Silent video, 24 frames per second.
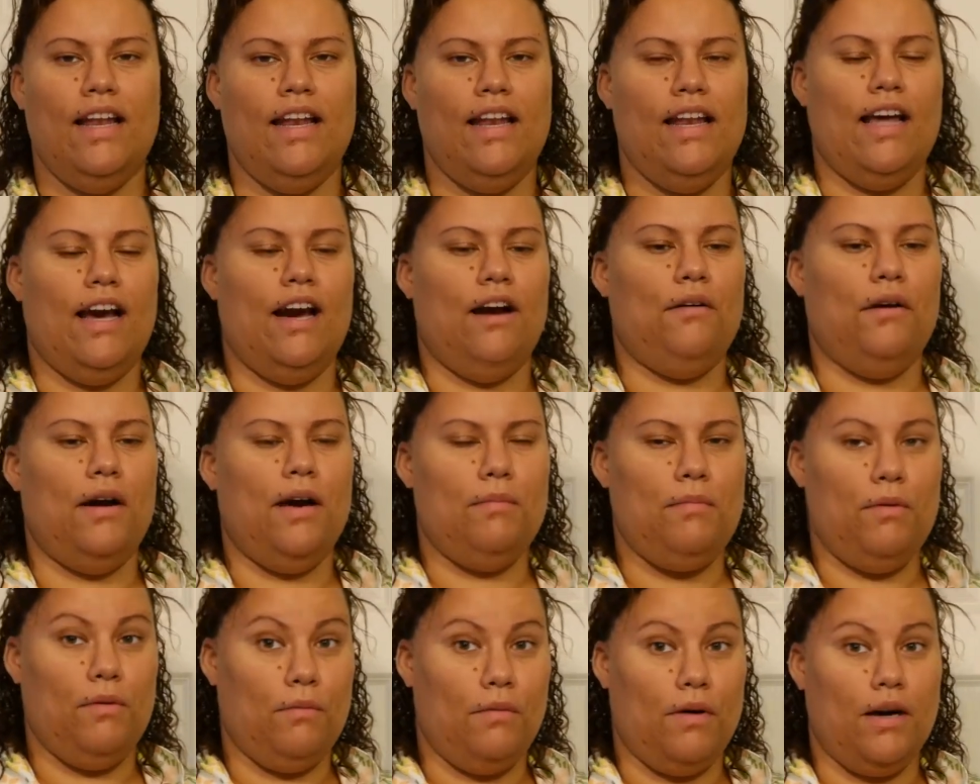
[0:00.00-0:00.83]
Now,
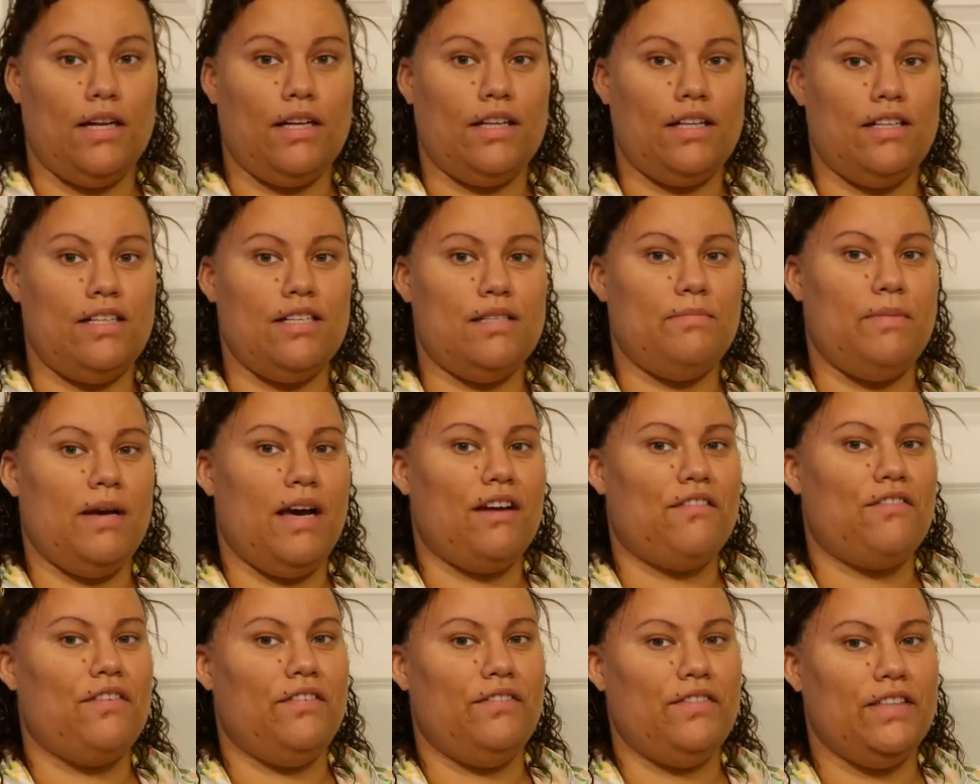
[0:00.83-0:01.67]
I've been wanting this
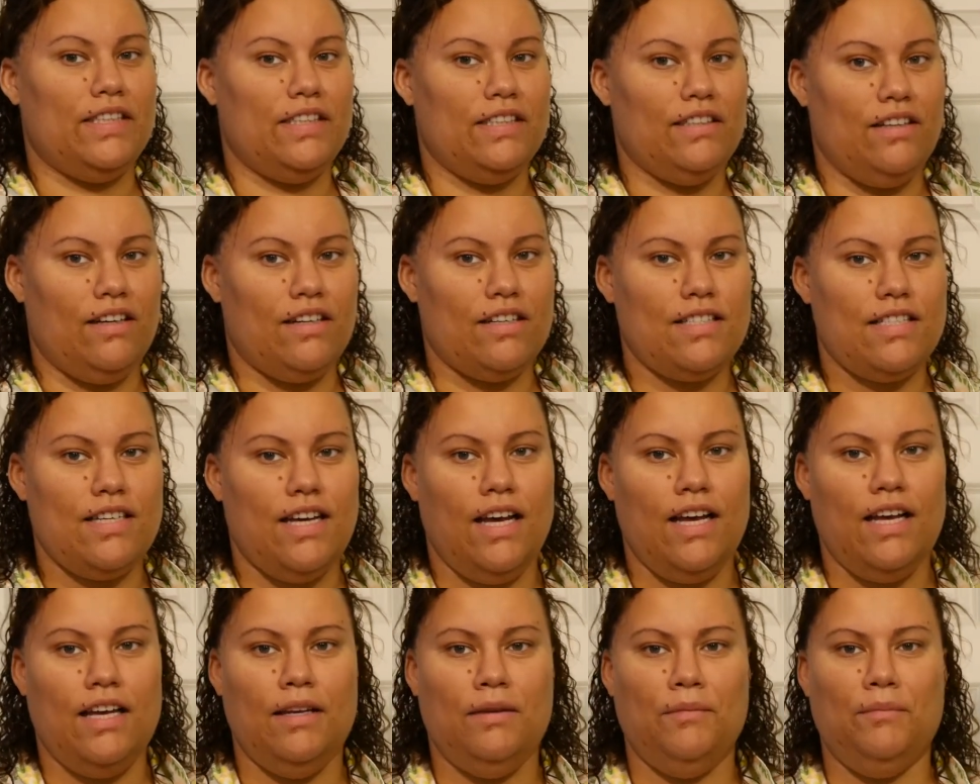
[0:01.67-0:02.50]
bag for a very long
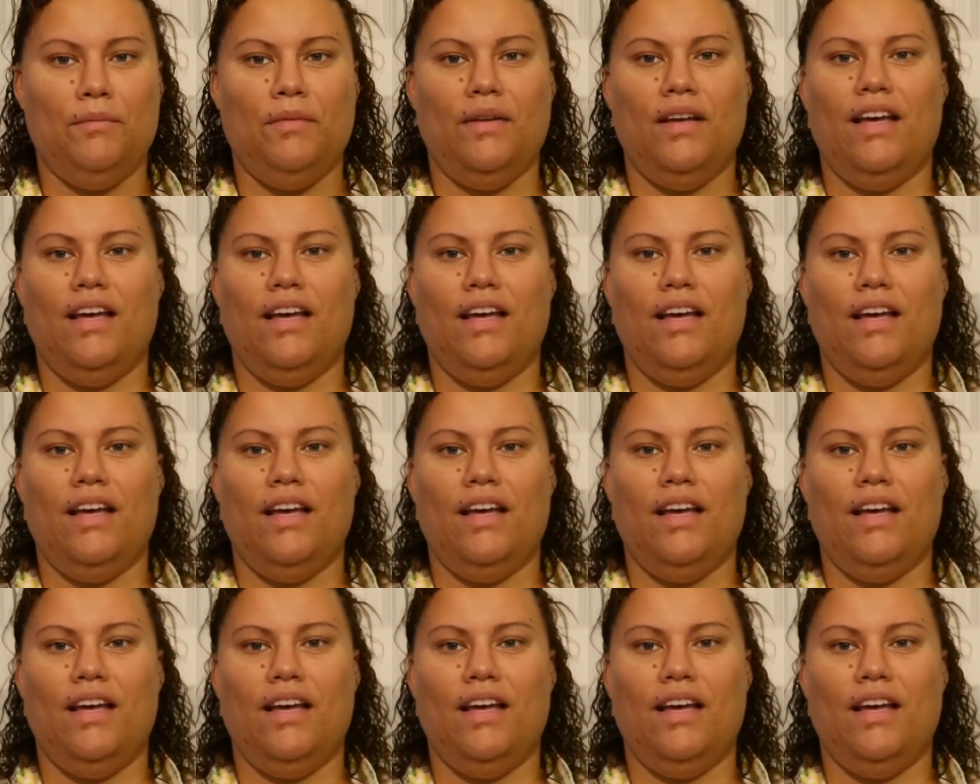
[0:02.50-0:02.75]
time.